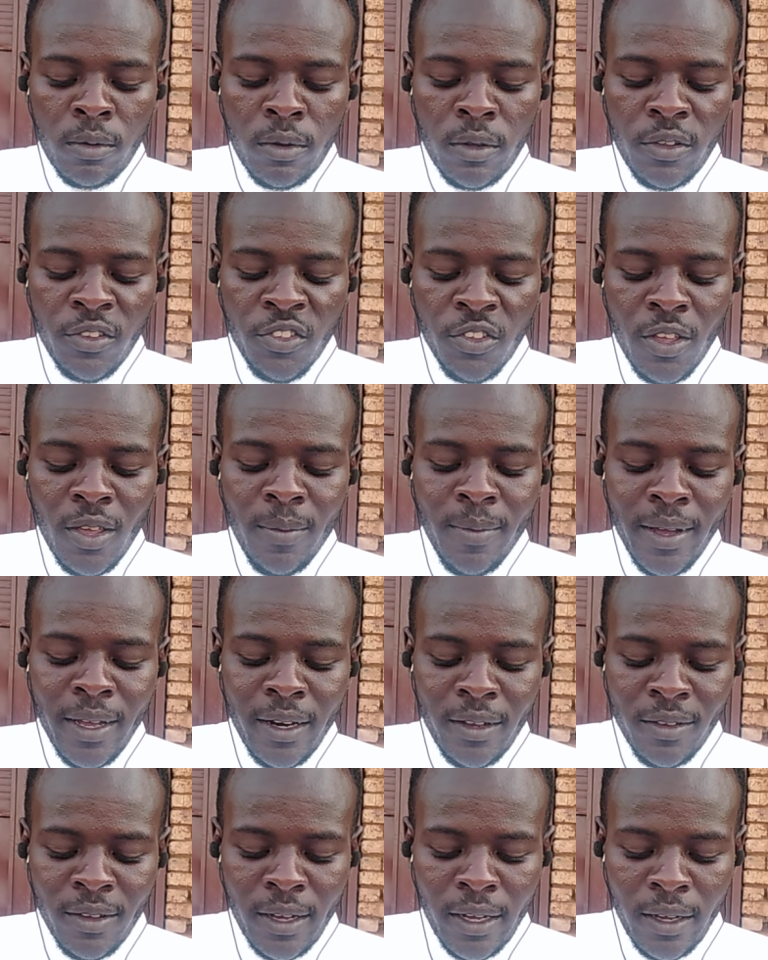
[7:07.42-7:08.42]
skimming
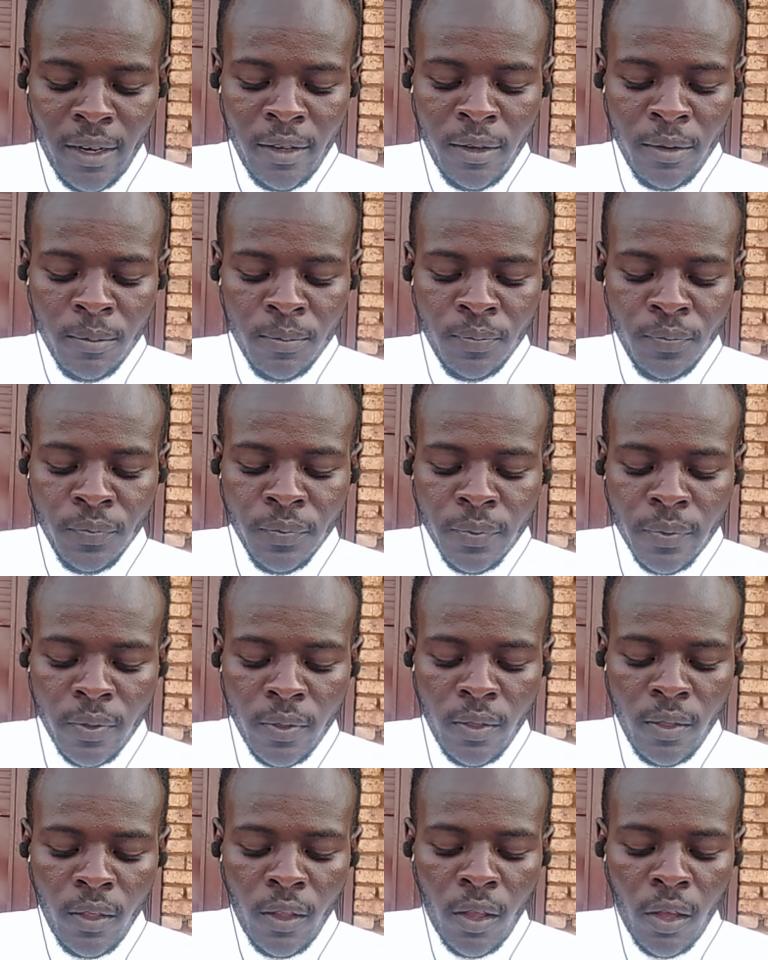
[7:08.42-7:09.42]
and scanning.
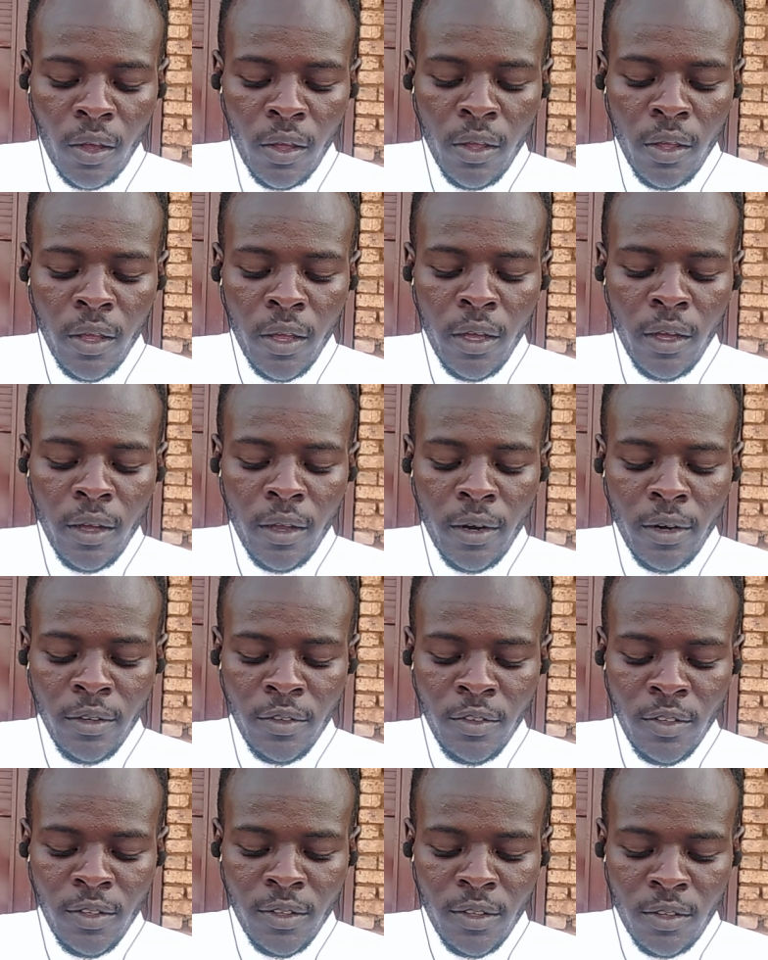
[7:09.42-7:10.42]
Let's
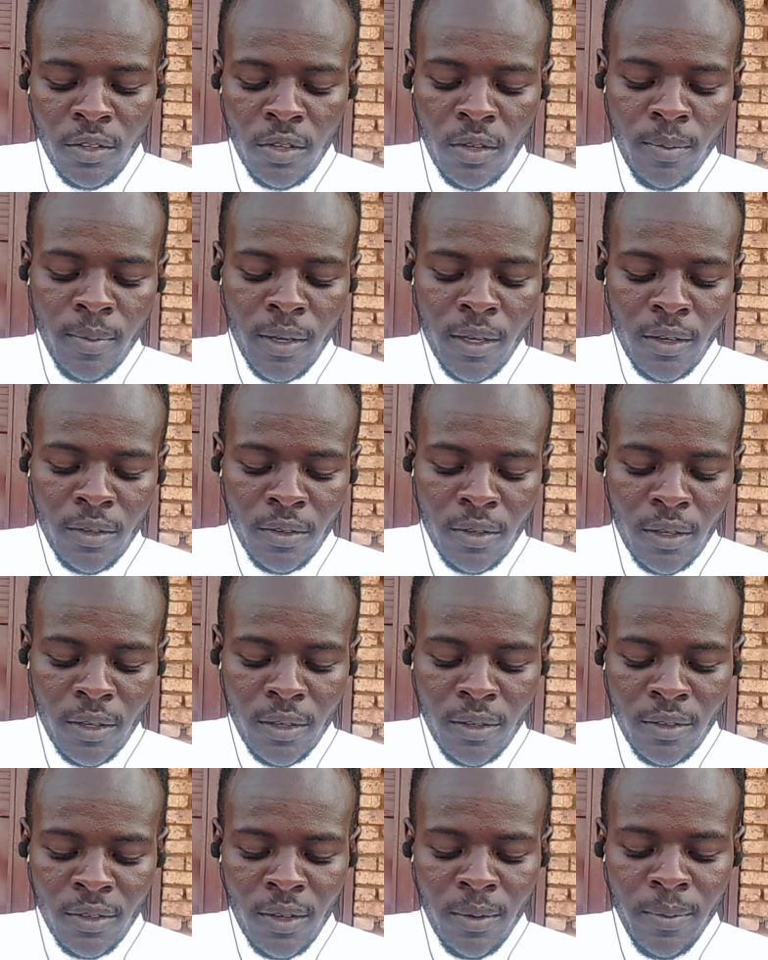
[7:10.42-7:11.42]
see the skimming and
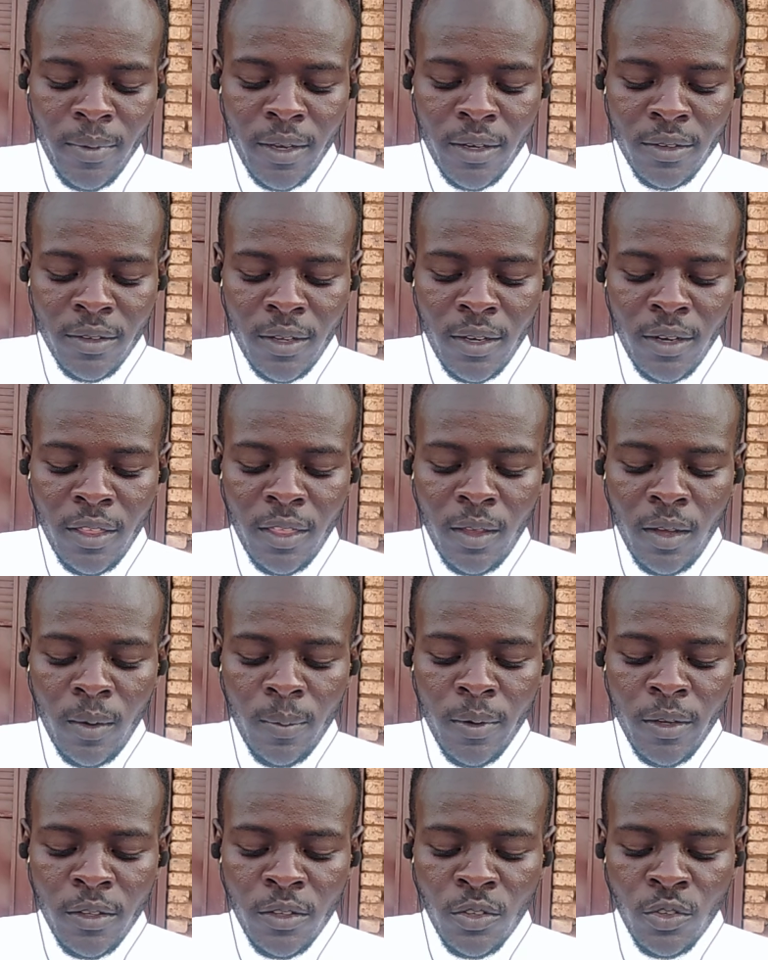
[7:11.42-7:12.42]
scanning. Skimming and scanning, the
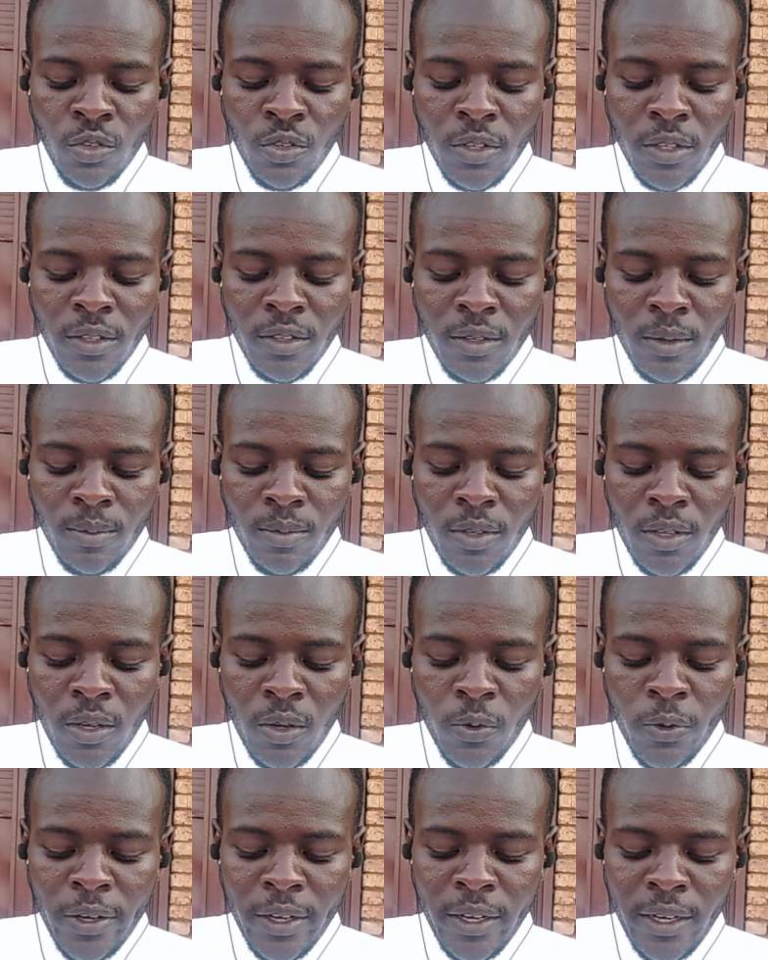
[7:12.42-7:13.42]
ability to read something
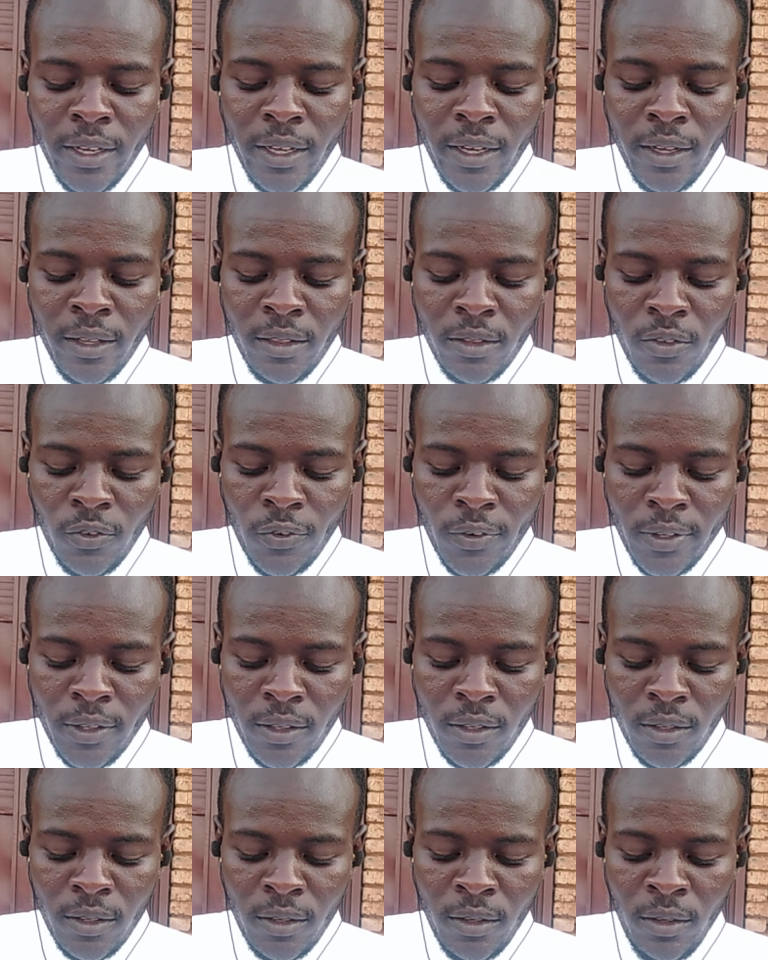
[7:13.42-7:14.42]
quickly and
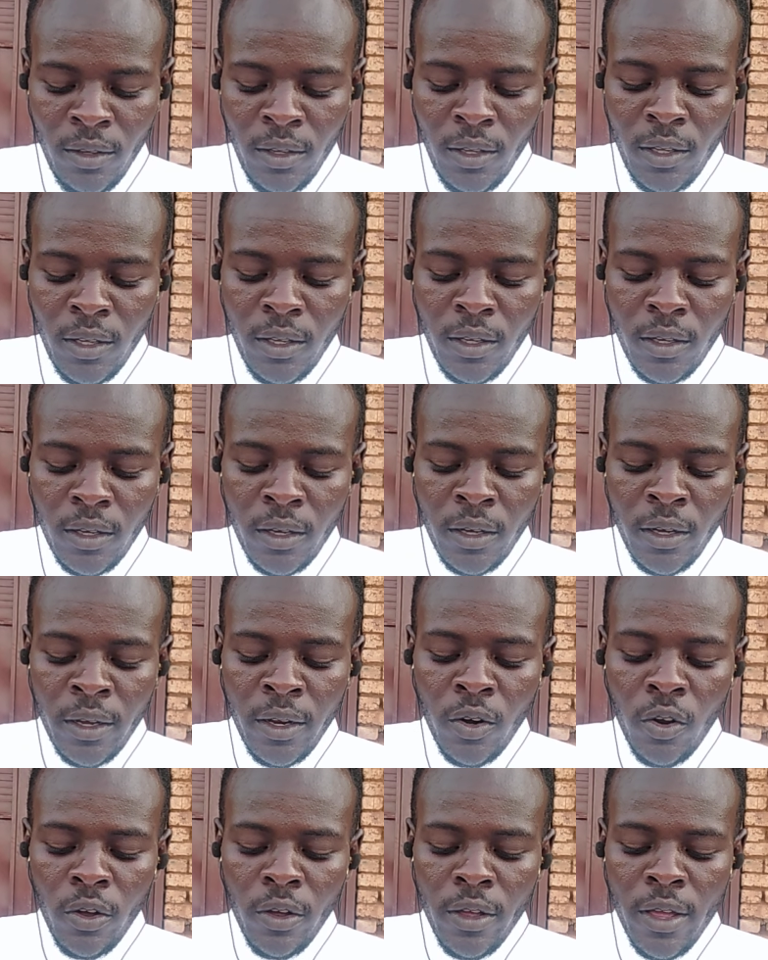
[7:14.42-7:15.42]
differently and
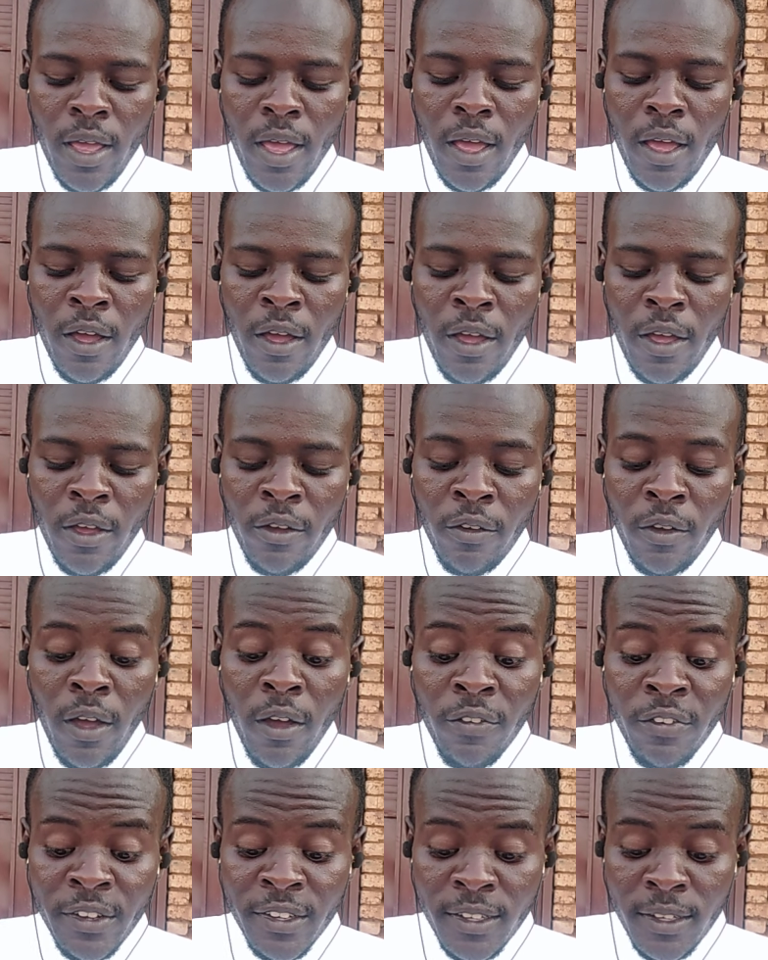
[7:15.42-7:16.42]

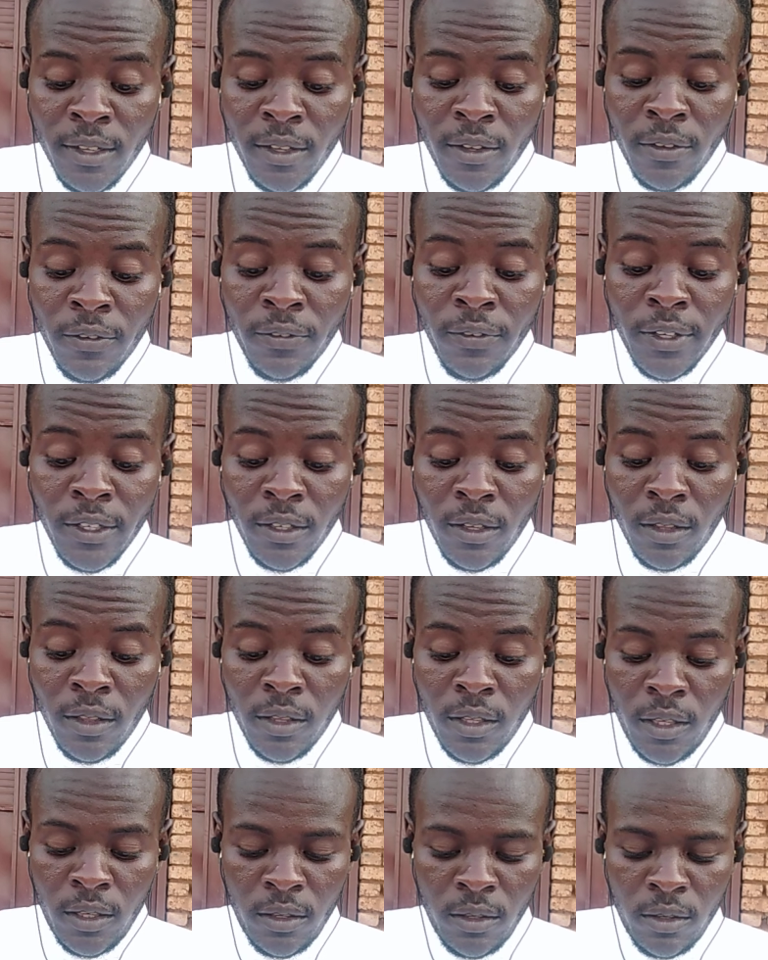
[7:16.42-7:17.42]

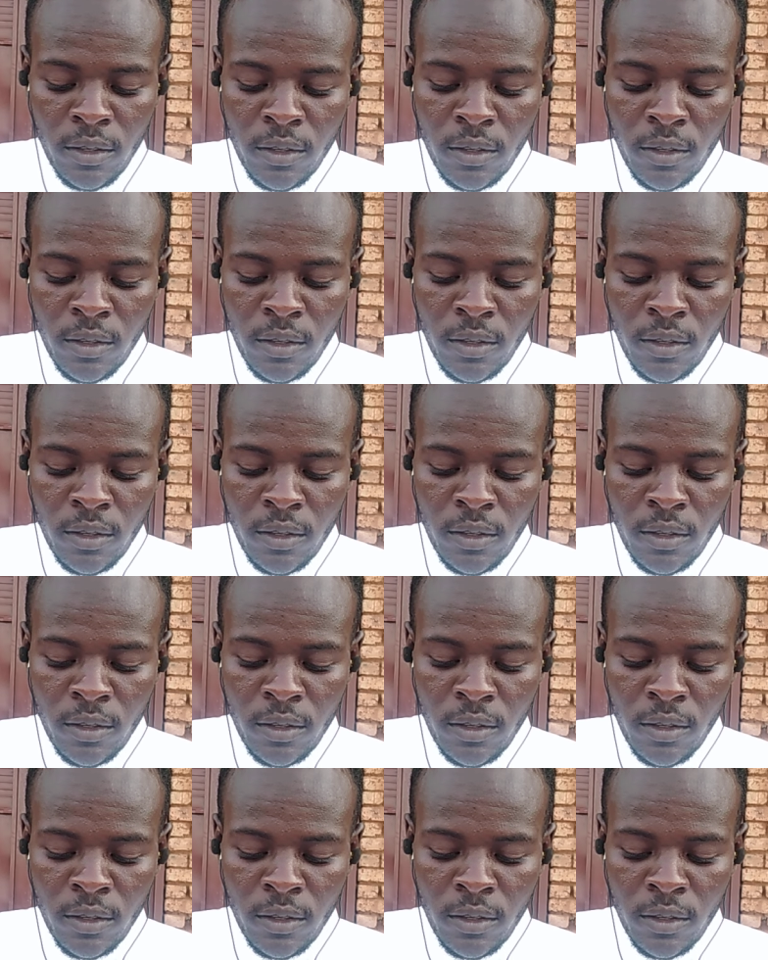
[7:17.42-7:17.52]
efficiently,